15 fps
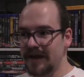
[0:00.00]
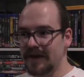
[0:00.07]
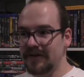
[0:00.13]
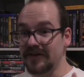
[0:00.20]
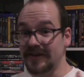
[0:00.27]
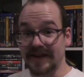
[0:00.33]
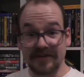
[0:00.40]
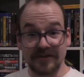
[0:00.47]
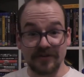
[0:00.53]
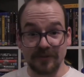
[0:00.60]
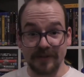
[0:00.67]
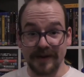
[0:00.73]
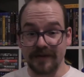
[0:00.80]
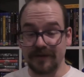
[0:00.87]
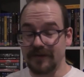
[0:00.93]
So, that's a good
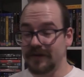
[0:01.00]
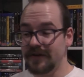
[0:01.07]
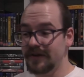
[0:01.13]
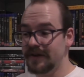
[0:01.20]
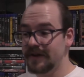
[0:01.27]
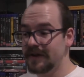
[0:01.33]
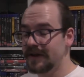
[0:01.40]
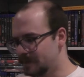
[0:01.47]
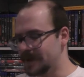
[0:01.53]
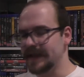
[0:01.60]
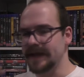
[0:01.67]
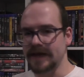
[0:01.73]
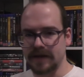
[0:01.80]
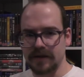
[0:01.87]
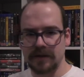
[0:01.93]
benefit. But
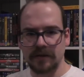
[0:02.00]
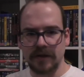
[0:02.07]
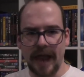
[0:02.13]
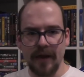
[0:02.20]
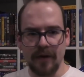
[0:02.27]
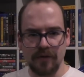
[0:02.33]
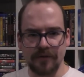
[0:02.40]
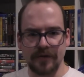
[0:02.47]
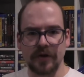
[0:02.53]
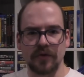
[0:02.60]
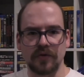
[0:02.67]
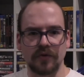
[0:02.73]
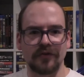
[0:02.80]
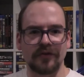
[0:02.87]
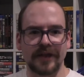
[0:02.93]
yeah, Arrow Video
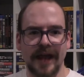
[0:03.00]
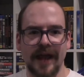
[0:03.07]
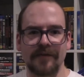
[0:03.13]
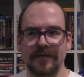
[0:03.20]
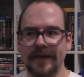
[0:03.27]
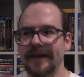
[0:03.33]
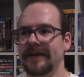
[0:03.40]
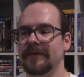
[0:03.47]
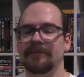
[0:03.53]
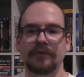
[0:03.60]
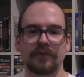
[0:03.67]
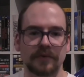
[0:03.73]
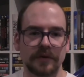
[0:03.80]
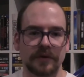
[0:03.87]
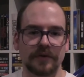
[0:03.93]
usually have like a
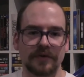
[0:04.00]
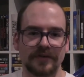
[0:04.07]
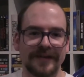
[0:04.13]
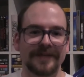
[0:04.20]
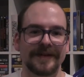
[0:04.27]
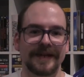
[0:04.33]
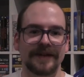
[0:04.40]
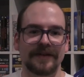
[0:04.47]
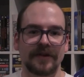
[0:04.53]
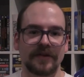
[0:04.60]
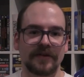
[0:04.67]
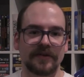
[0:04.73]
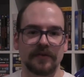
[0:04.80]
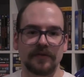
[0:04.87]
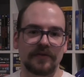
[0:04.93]
booklet or something that's
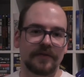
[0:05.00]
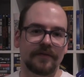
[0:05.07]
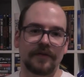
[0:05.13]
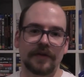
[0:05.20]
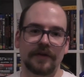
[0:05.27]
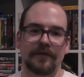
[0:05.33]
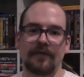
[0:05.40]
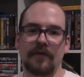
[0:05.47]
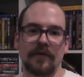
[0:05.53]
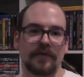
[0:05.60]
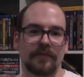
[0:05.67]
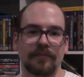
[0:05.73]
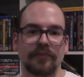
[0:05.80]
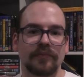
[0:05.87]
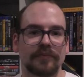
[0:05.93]
exclusive to the
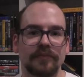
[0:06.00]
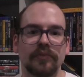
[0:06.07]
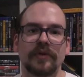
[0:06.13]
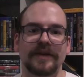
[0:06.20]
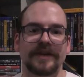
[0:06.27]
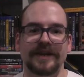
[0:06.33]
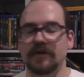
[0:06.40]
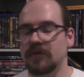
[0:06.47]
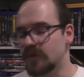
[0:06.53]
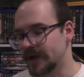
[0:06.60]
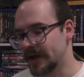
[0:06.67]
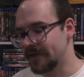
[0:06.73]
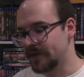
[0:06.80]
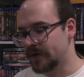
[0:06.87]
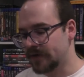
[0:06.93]
first printing or
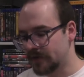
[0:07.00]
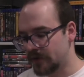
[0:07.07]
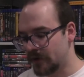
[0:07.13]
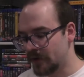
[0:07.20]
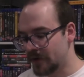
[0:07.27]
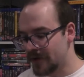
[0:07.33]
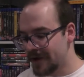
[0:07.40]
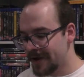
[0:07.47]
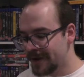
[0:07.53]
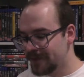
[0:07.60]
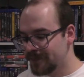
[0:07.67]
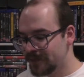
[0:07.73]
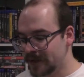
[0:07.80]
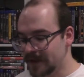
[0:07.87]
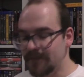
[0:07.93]
whatever, so
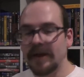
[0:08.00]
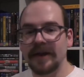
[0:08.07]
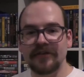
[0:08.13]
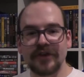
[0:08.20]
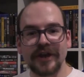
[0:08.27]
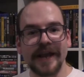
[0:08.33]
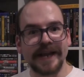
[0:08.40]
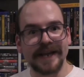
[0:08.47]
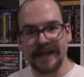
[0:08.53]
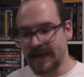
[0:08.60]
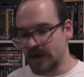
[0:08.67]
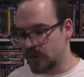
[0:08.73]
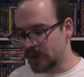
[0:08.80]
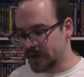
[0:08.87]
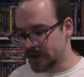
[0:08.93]
make sure you get in
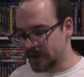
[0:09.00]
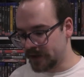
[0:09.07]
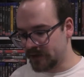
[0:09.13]
there quickly.